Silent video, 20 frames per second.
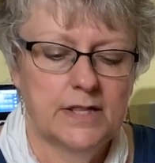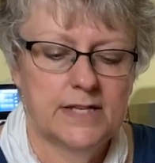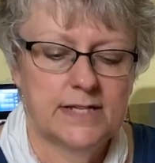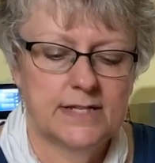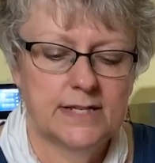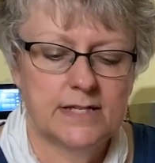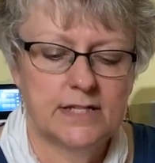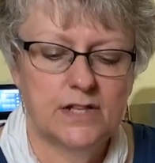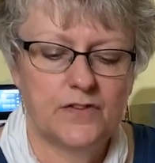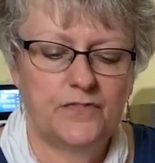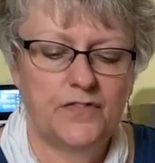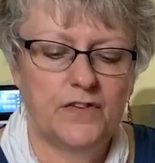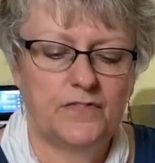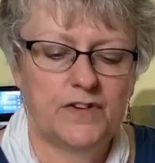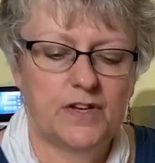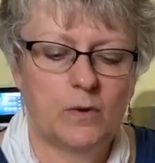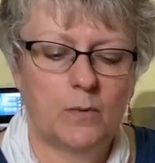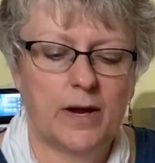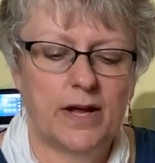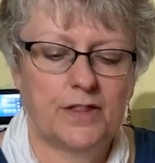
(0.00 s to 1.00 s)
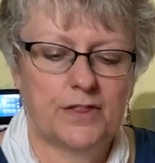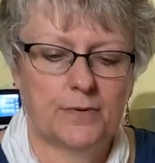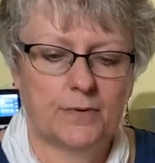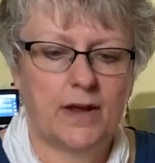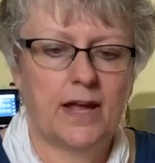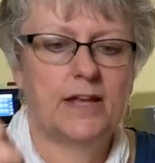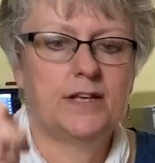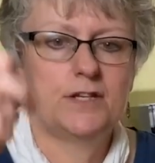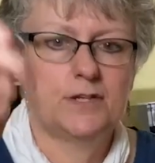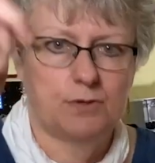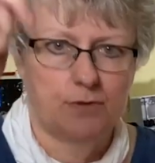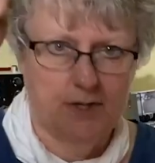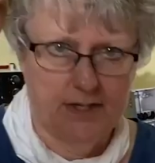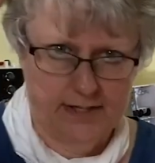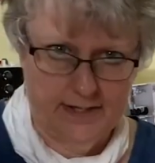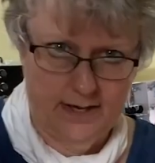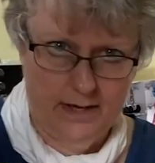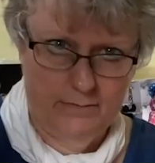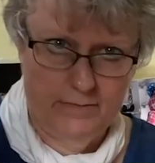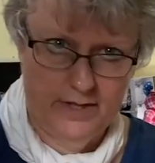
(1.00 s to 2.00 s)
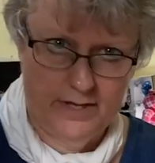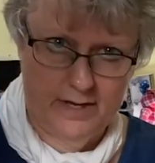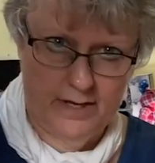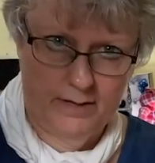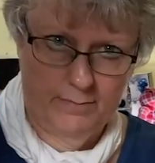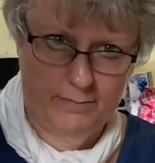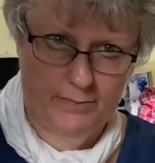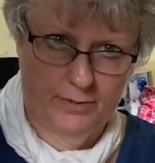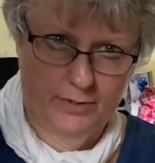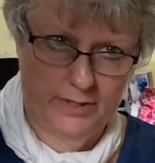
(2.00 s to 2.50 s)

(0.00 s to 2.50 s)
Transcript: This is the 50 weight thread. Do the same thing.